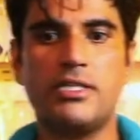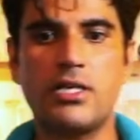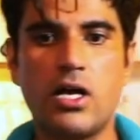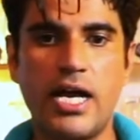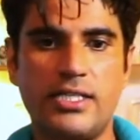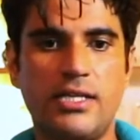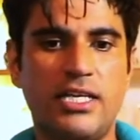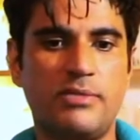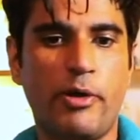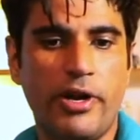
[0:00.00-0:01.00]
start icing
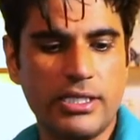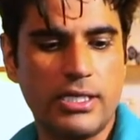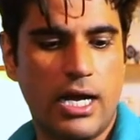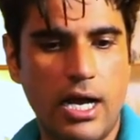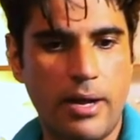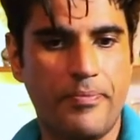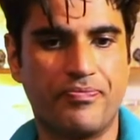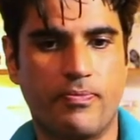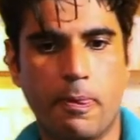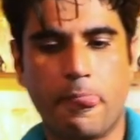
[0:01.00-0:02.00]
these beauties. I'm
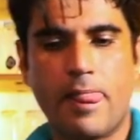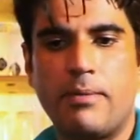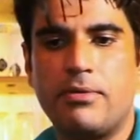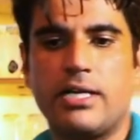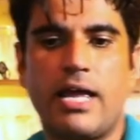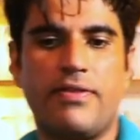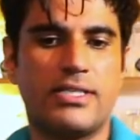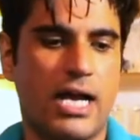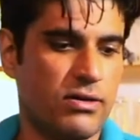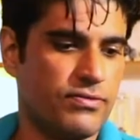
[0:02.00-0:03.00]
gonna get this
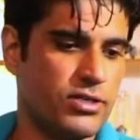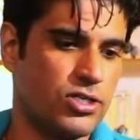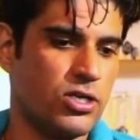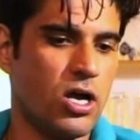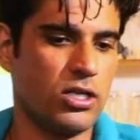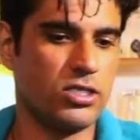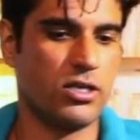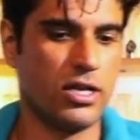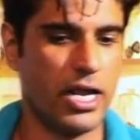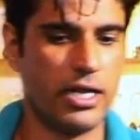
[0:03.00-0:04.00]
out of the shot
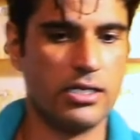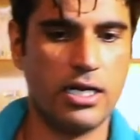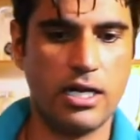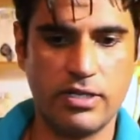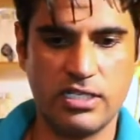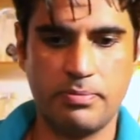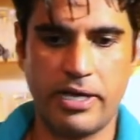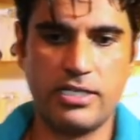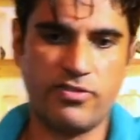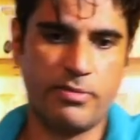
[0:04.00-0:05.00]
so that I can clear a
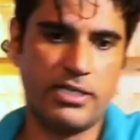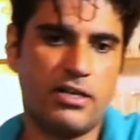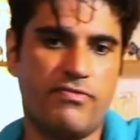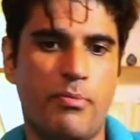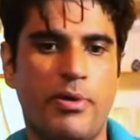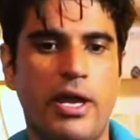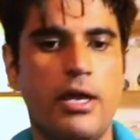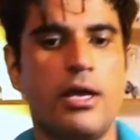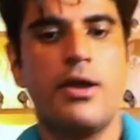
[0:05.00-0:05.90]
space for myself up here.